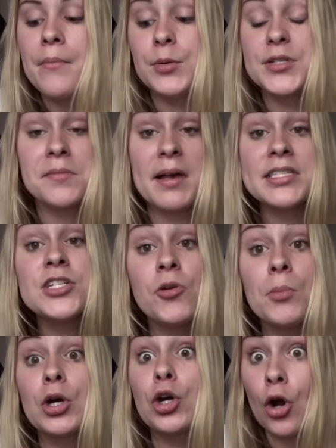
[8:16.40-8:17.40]
But it was a message
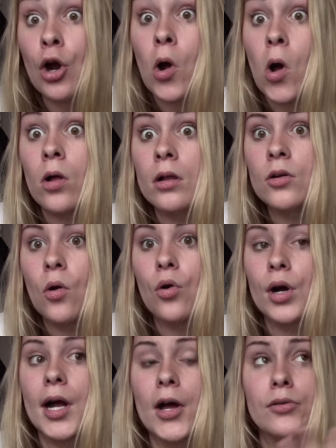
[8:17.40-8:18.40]
from a girl,
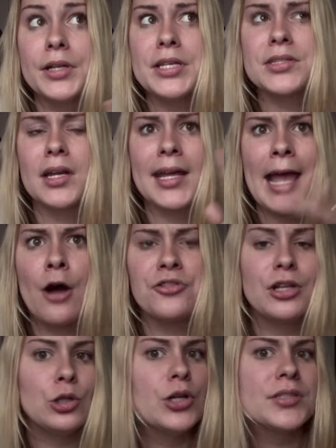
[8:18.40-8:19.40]
or at least an
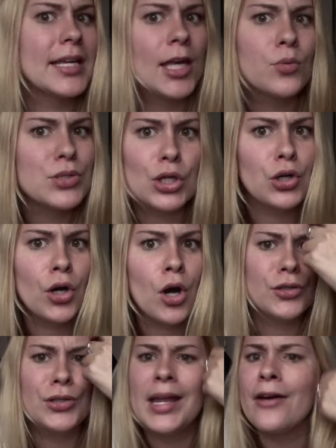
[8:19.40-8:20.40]
account that looked like it was a
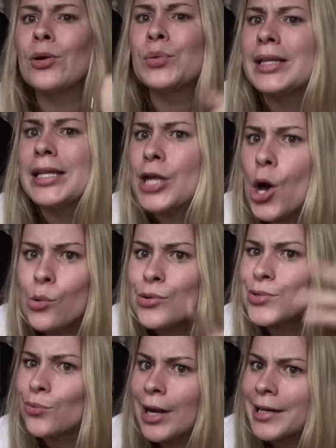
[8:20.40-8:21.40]
girl. You never really know
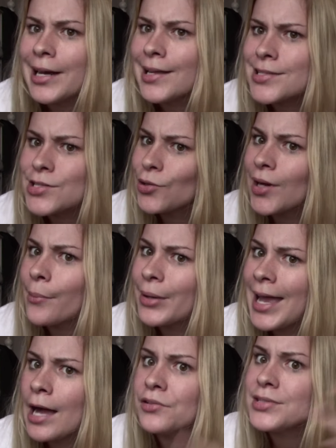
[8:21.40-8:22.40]
who's running Instagram
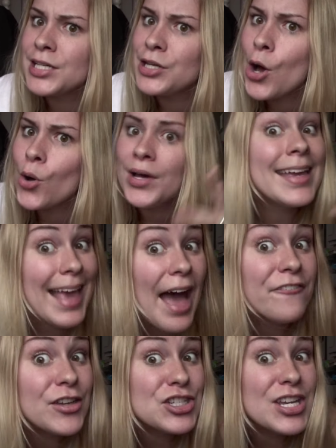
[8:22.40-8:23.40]
accounts, you know?
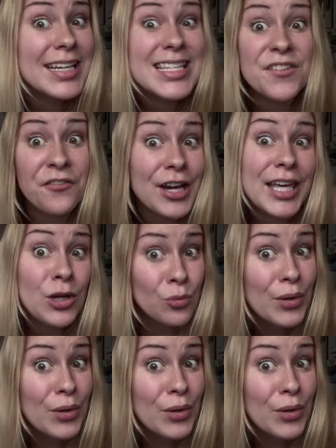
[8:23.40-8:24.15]
Catfishing is fucking